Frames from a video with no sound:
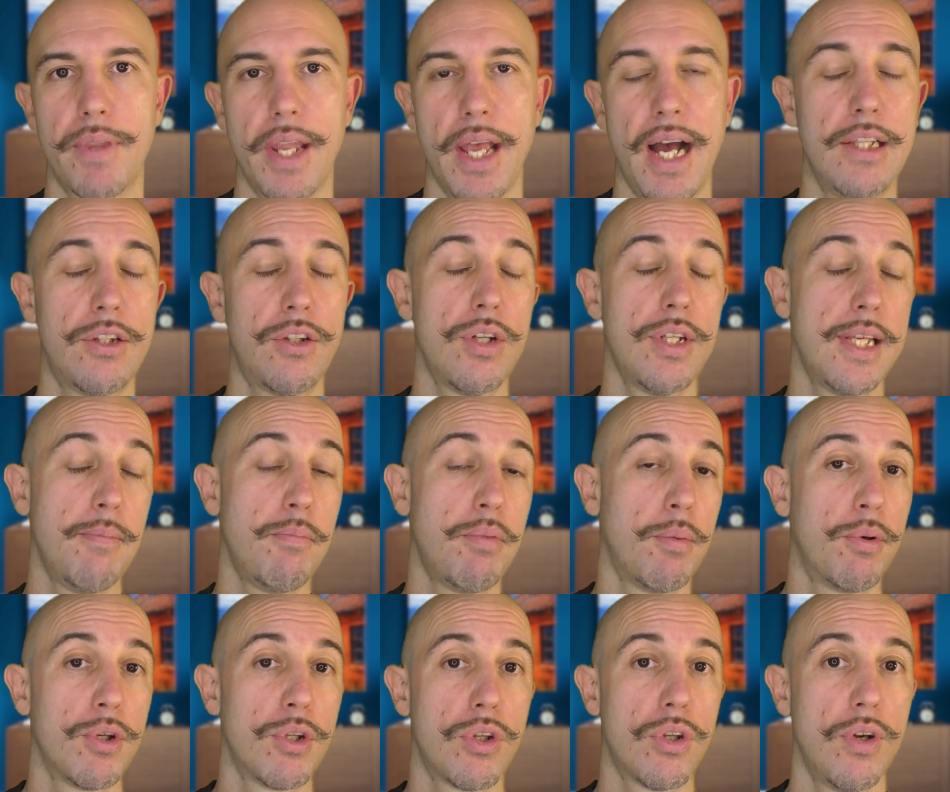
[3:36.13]
Some other
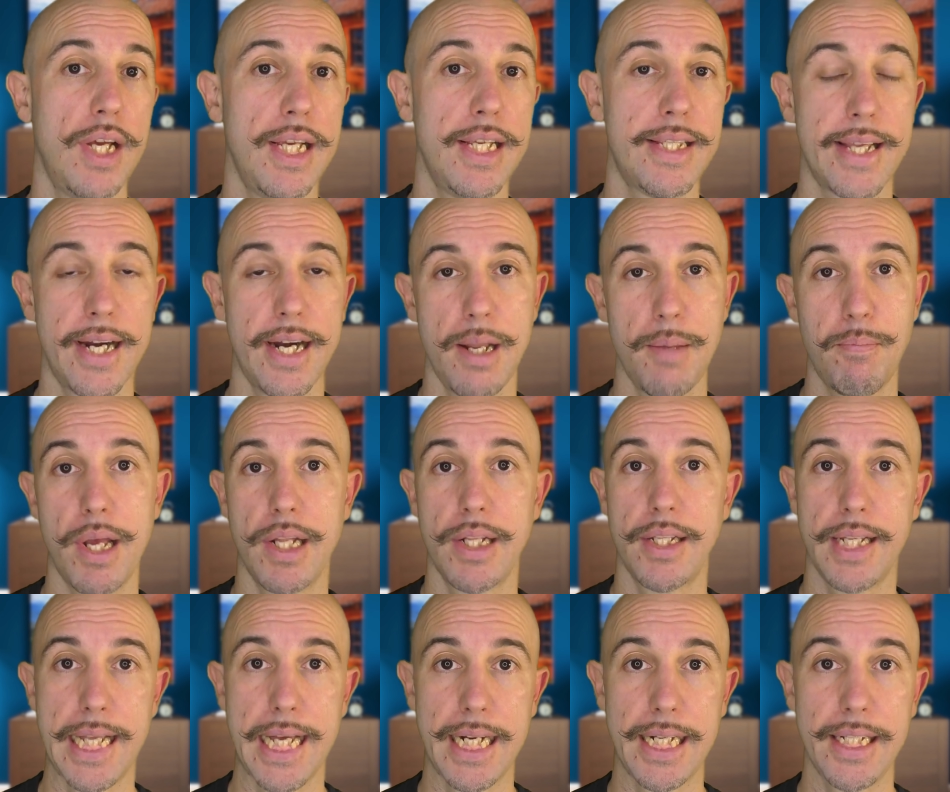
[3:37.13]
plants,
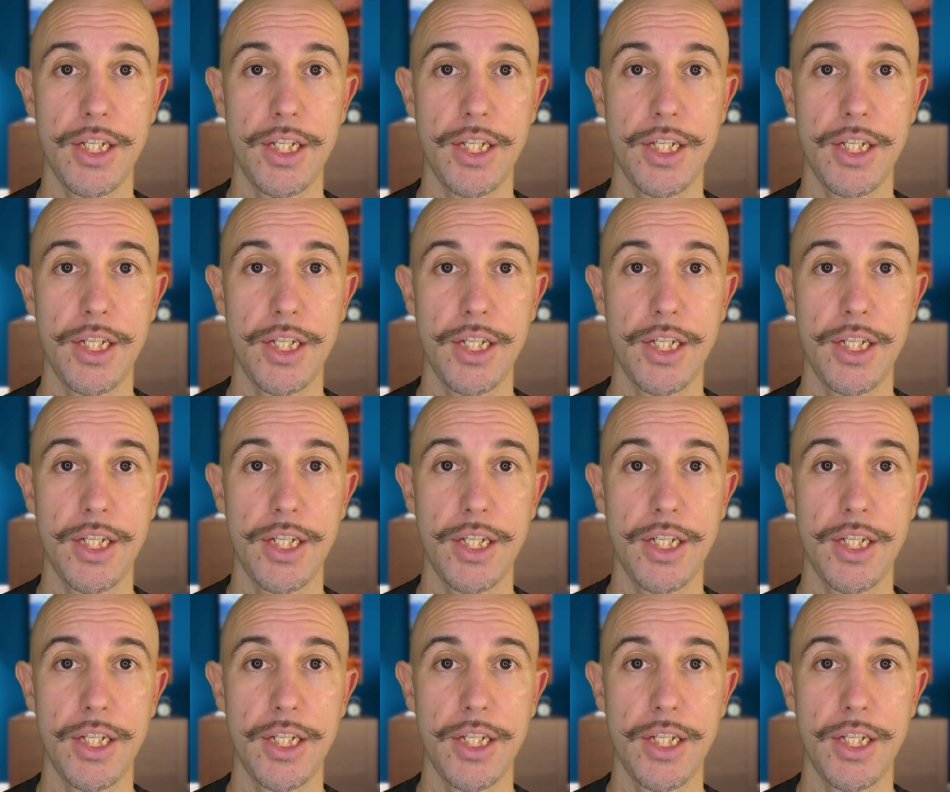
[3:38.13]
radish